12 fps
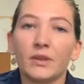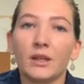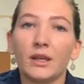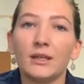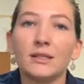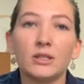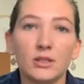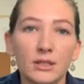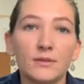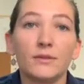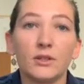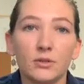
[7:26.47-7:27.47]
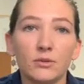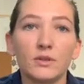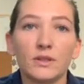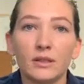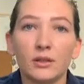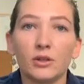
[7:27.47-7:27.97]
Indigenous visuals
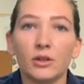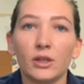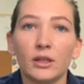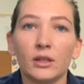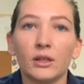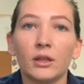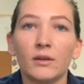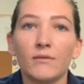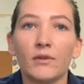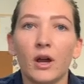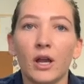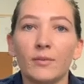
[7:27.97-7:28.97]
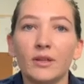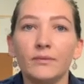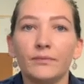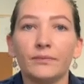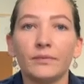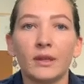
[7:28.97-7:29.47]
in the learning environment
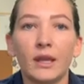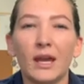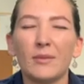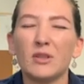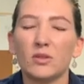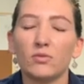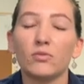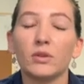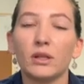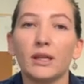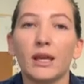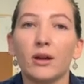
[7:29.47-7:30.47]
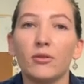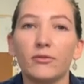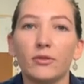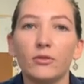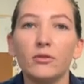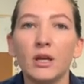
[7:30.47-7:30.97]
is really
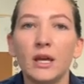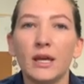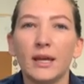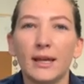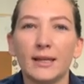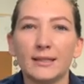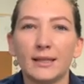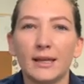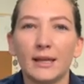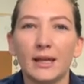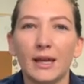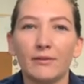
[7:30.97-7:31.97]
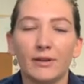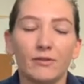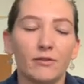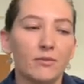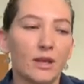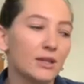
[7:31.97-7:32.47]
helpful, as they have
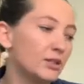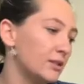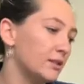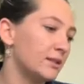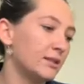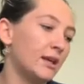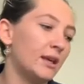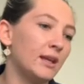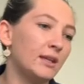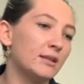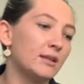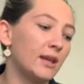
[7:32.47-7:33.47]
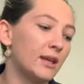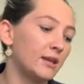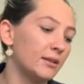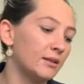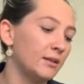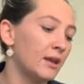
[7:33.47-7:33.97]
affirmations and they
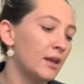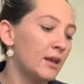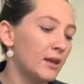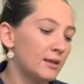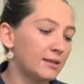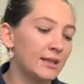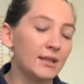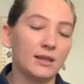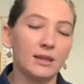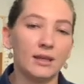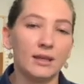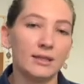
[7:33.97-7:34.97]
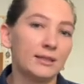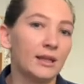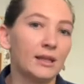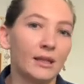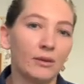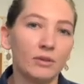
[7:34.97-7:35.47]
can see that there is their
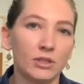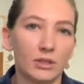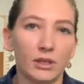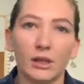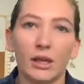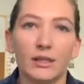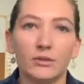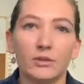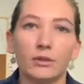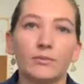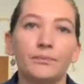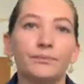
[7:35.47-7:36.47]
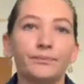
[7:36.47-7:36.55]
language in the classroom.